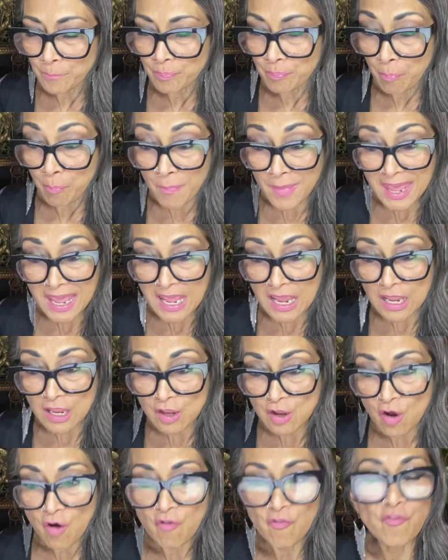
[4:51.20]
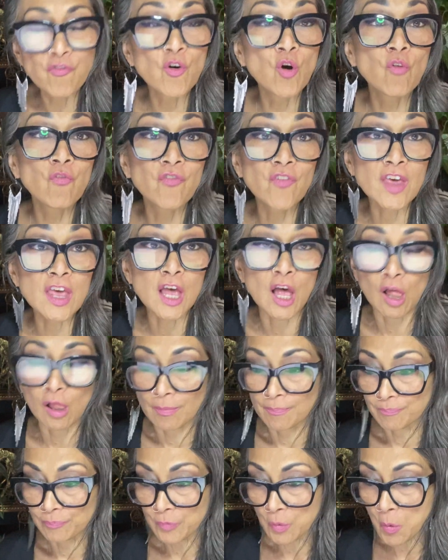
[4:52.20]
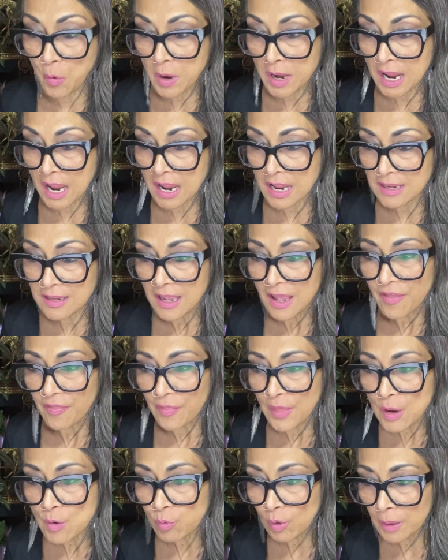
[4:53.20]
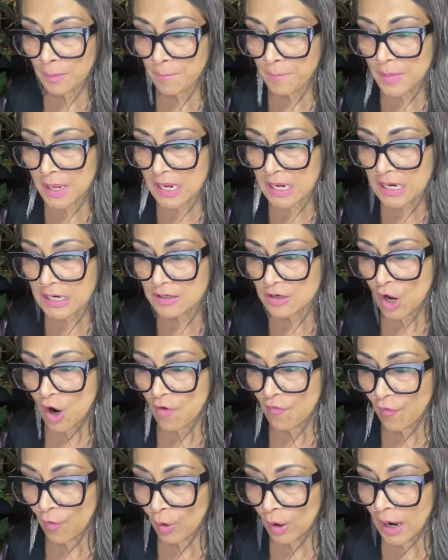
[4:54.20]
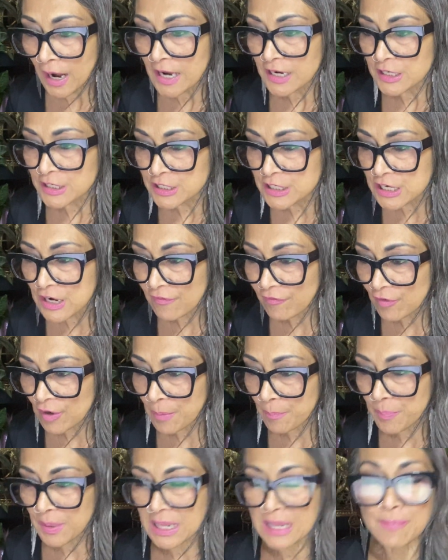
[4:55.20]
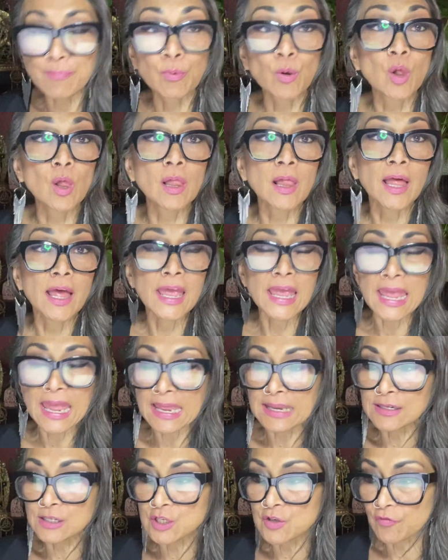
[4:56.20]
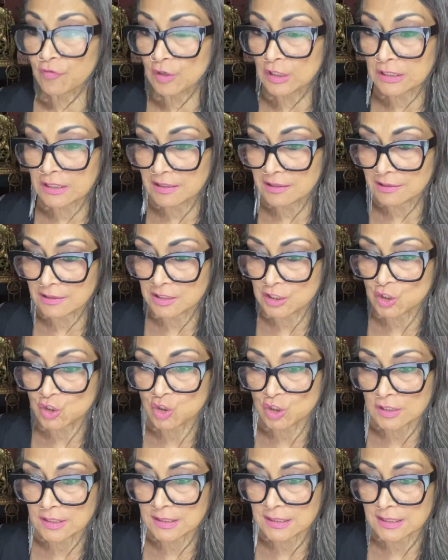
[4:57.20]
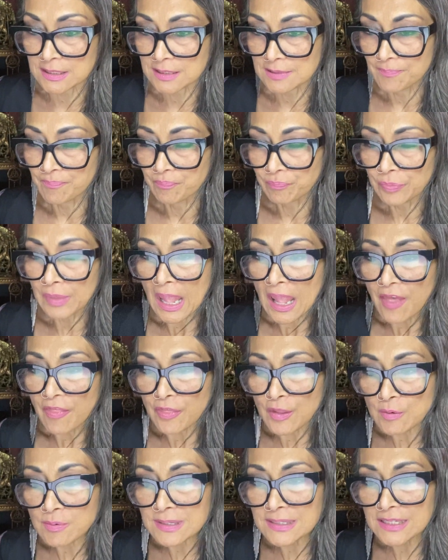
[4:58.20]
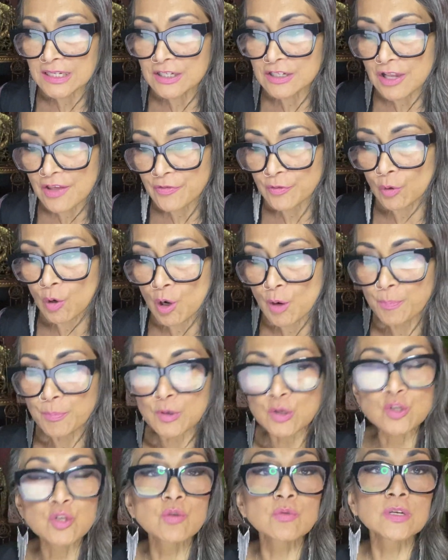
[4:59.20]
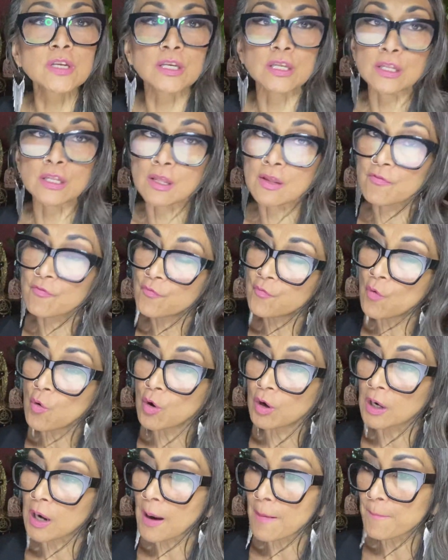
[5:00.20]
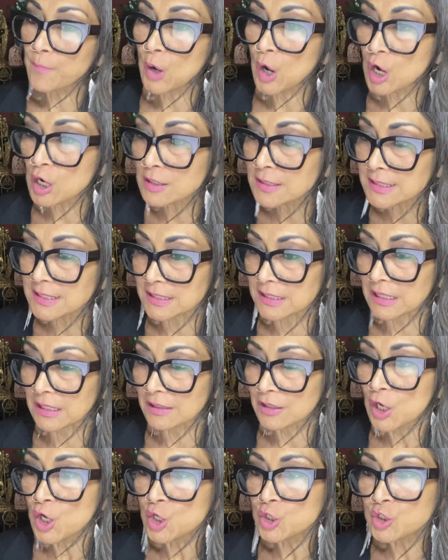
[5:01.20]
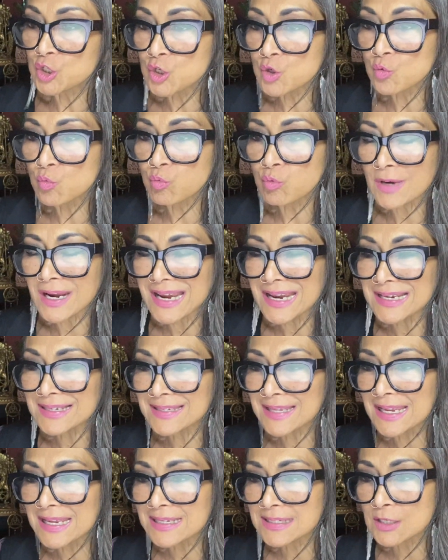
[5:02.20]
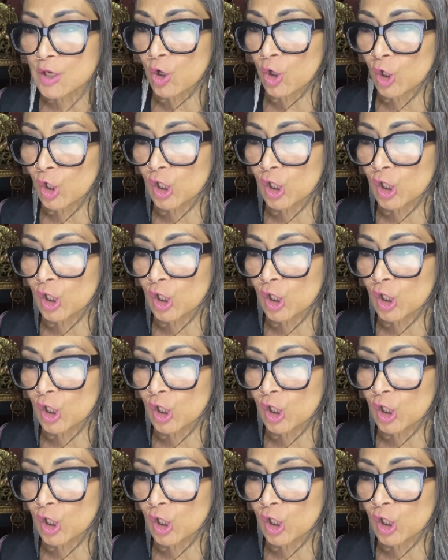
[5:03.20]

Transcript: may fulfill. Okay? They were made for different people and different conditions. There is another opportunity for a person to raise his, her